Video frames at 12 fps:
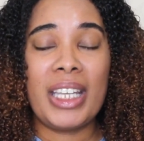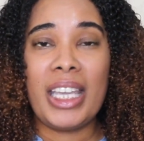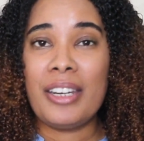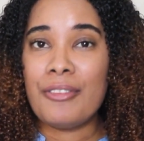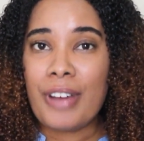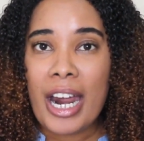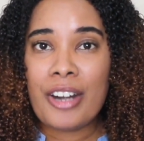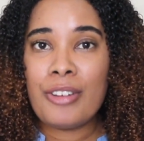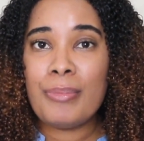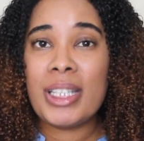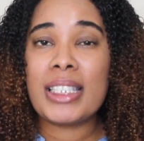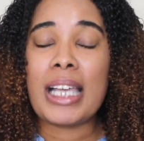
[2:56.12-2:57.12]

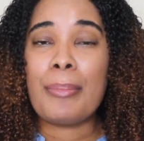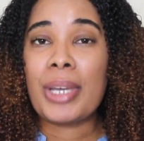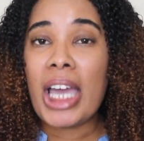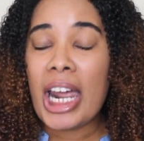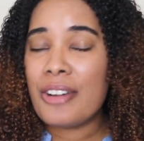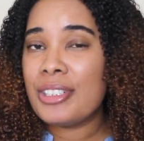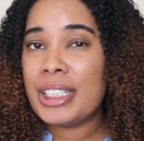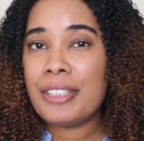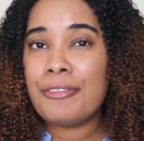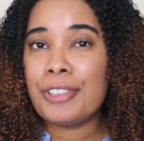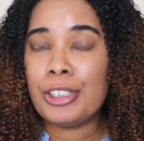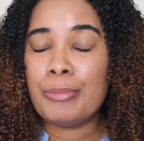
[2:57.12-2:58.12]
environment. I'm
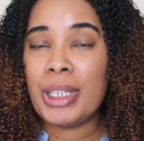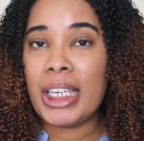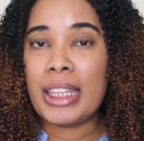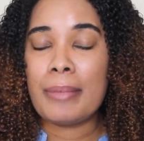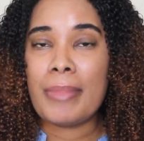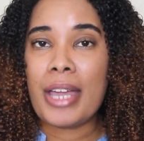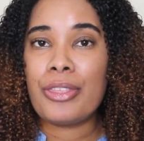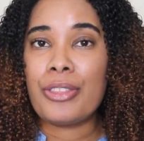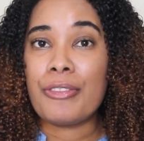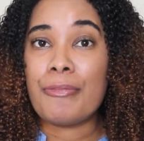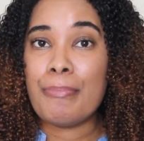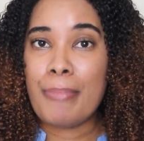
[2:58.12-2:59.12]
currently filming in the
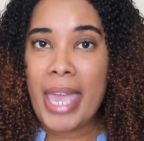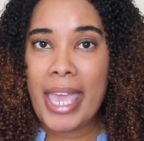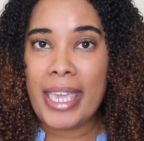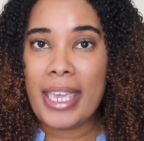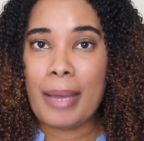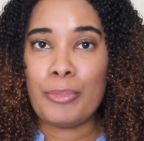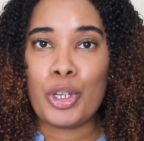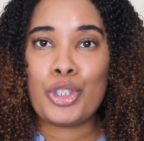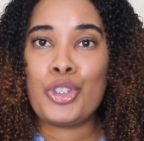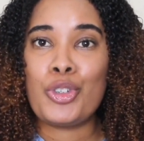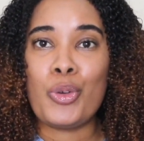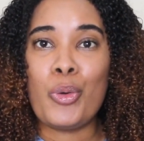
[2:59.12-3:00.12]
month of May. I'm
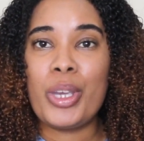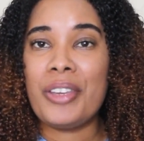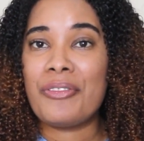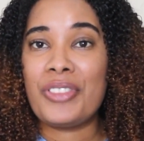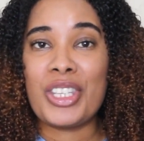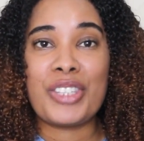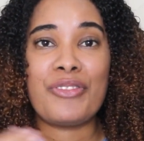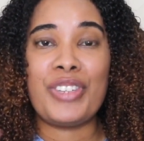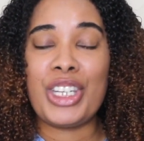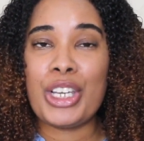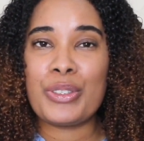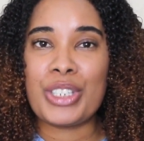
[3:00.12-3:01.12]
not sure if this
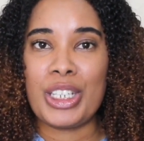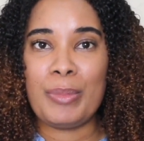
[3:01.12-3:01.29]
video is going